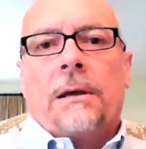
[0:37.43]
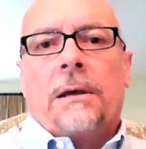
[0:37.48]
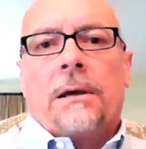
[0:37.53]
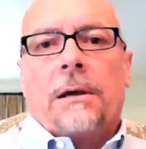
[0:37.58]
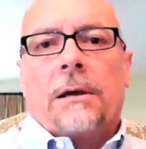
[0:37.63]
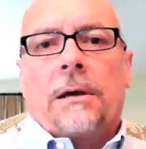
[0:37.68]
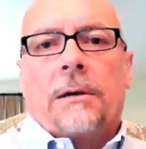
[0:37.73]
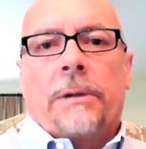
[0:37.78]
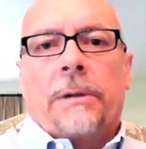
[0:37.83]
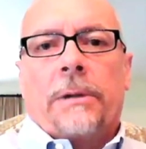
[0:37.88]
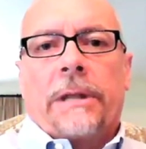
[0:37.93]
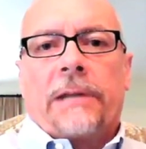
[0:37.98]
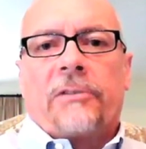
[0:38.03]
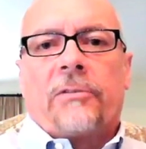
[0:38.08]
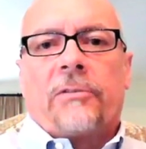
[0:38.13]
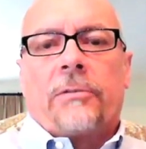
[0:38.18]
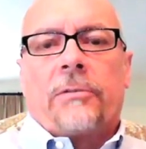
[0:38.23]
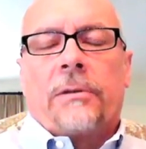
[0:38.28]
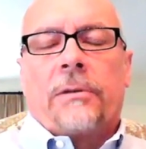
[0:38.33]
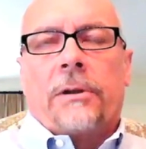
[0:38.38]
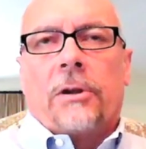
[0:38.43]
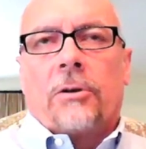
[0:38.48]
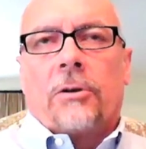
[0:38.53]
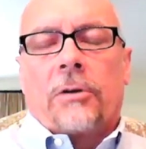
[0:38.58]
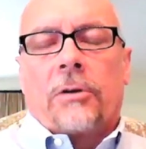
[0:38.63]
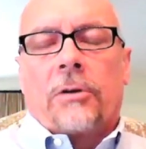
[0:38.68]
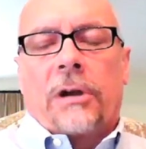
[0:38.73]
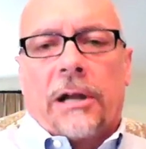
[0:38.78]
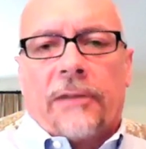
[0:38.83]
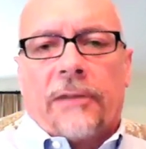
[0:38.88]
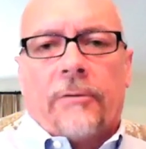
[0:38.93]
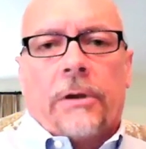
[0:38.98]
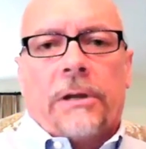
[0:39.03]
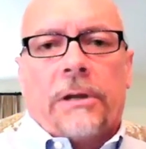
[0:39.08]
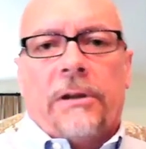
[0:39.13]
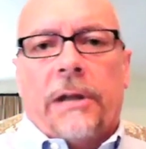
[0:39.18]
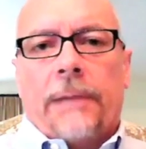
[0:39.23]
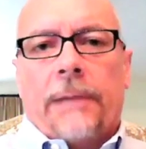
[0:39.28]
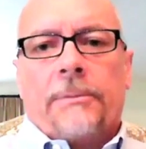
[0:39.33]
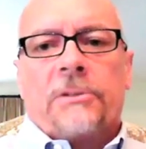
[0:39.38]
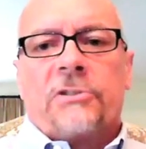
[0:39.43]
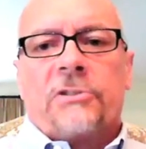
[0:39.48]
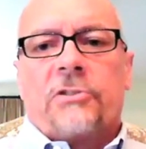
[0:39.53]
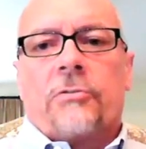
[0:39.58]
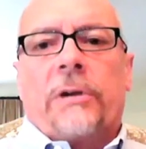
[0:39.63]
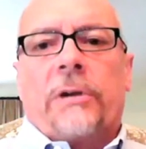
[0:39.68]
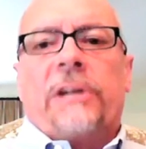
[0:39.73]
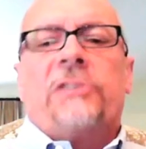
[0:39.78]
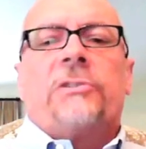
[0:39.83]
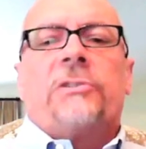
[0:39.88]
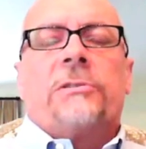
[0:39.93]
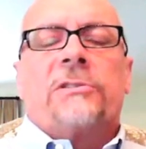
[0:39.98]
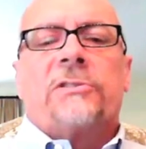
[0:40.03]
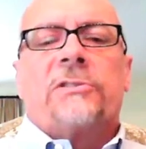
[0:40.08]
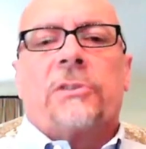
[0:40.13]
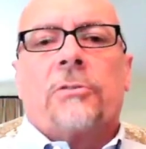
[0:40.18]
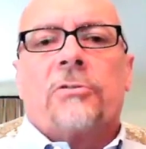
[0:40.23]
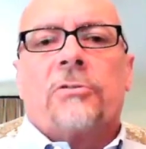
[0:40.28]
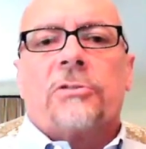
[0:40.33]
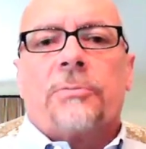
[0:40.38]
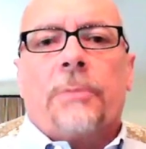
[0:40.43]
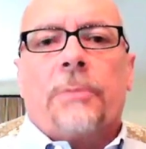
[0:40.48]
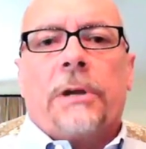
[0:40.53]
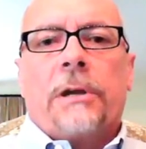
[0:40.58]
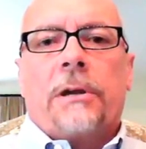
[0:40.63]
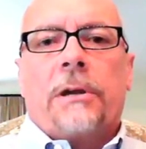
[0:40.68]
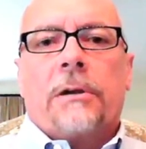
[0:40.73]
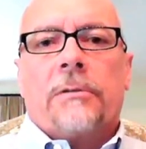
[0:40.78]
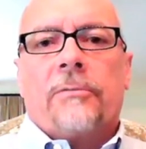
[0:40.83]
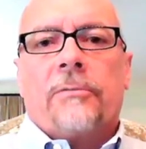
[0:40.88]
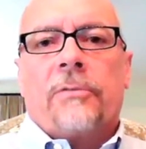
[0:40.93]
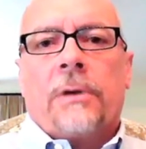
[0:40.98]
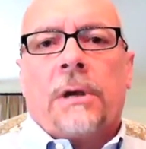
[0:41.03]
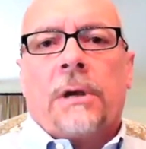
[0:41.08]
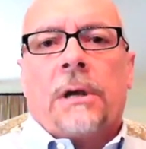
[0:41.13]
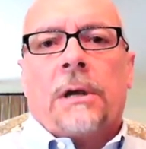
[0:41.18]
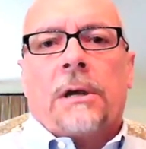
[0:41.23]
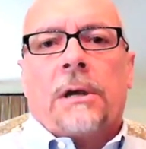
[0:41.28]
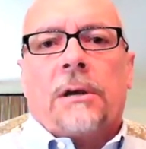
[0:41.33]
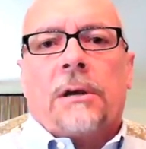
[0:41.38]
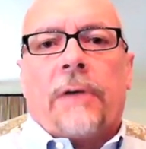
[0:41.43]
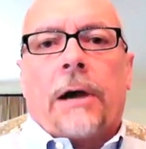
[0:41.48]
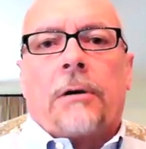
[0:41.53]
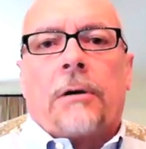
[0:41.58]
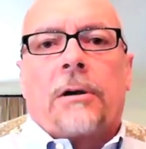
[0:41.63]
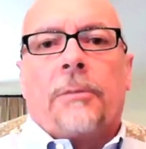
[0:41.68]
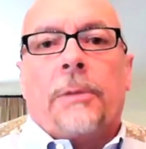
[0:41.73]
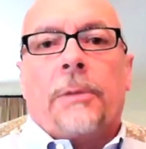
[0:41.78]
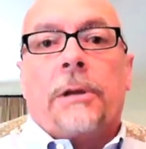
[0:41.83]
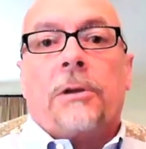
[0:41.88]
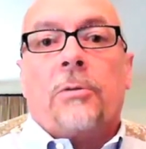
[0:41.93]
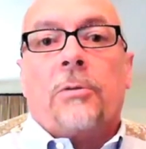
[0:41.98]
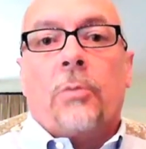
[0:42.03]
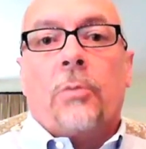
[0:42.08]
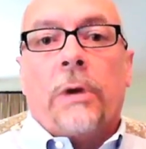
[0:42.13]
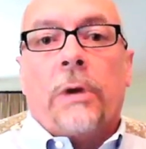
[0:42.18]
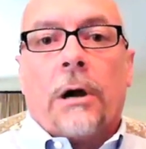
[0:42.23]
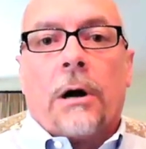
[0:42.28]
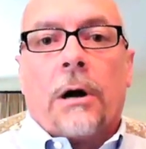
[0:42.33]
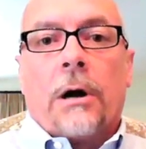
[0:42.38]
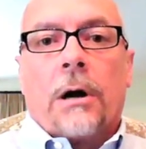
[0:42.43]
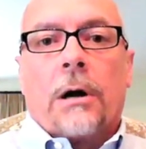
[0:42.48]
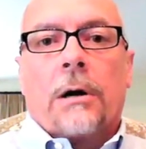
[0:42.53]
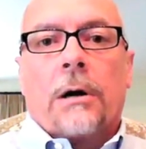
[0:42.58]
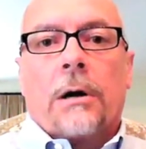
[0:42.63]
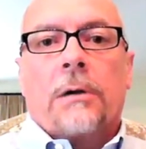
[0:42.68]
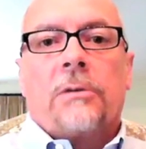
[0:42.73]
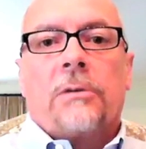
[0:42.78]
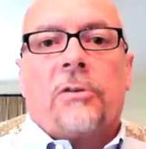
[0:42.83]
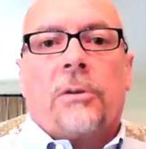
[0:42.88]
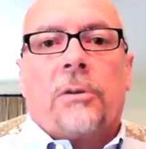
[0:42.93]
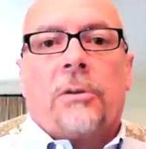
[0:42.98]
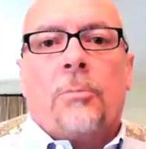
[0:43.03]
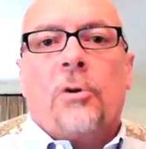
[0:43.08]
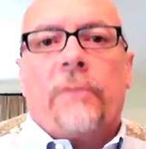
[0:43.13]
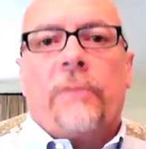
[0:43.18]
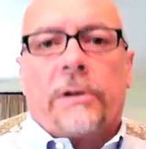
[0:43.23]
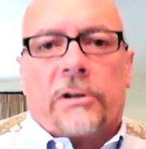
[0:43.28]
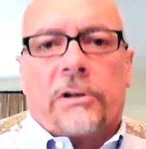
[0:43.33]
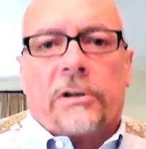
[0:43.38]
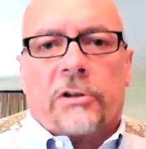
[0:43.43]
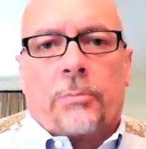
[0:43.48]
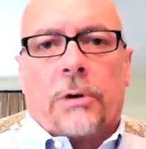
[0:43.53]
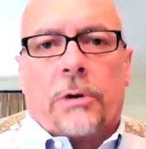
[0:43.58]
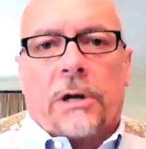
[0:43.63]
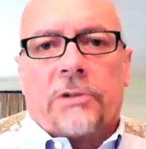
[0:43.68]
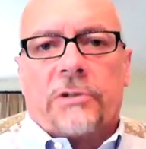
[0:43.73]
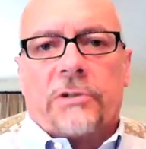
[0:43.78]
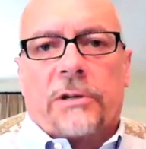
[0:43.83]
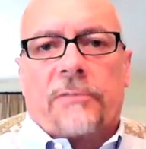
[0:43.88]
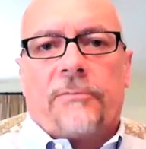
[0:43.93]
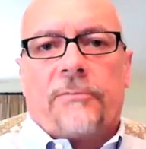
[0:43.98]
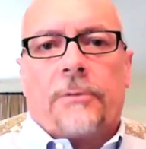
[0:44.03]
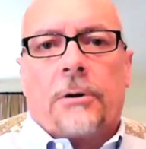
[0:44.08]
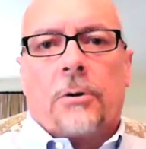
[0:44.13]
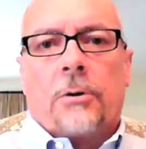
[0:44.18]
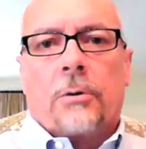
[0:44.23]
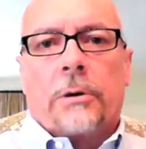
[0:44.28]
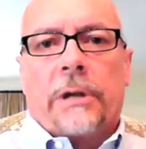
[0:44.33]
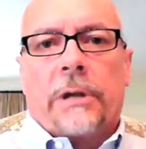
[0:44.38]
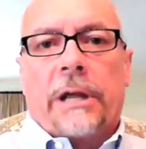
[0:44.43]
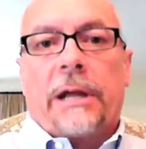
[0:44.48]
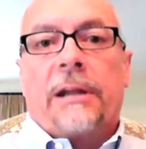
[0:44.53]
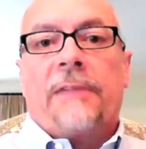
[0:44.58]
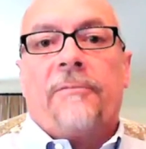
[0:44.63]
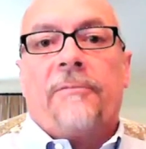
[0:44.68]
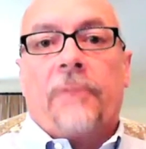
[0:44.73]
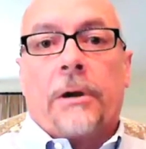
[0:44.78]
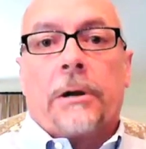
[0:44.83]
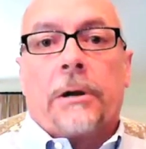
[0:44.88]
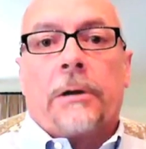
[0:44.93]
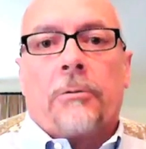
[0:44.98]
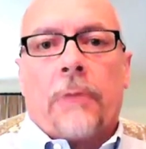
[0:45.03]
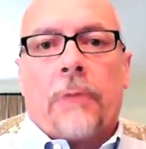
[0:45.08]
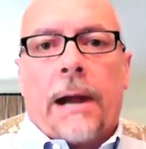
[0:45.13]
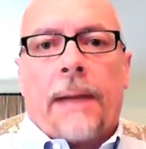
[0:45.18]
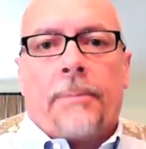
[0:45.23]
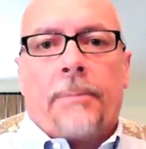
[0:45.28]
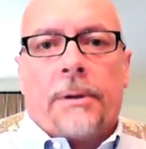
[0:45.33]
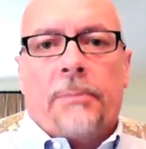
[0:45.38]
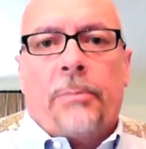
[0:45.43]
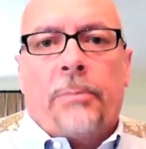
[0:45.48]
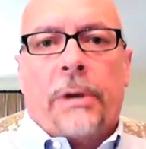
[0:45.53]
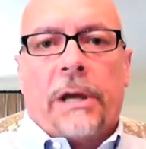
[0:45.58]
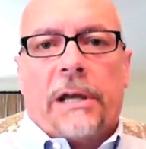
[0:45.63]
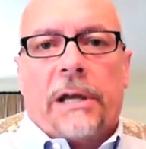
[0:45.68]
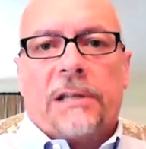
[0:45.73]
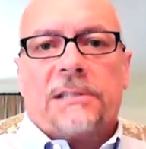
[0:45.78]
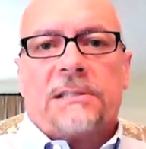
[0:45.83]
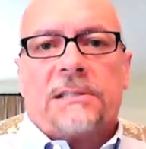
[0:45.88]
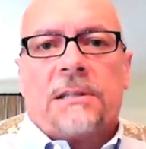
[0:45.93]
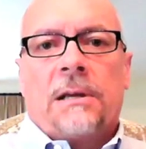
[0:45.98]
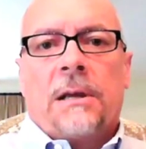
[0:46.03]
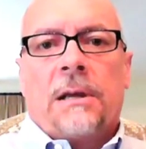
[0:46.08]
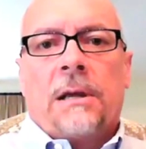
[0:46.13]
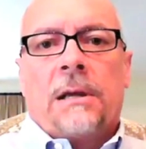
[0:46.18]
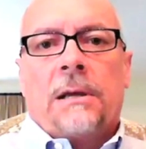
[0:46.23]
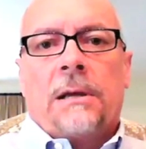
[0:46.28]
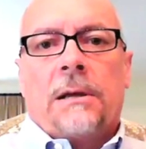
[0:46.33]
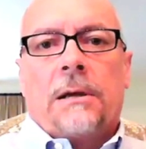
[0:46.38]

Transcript: Uh, but that's you know kind of a demonstration, so to speak, of, of how committed we are to moving this project forward at a very rapid pace.